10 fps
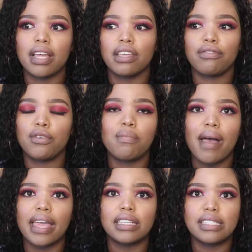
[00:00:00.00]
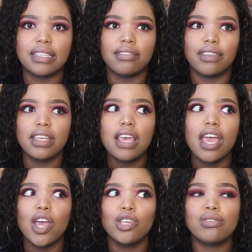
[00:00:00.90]
Like, if you buy a TV,
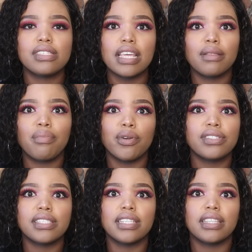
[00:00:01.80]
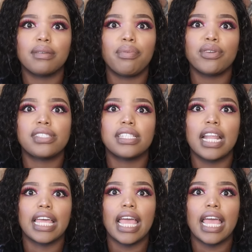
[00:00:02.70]
you send the person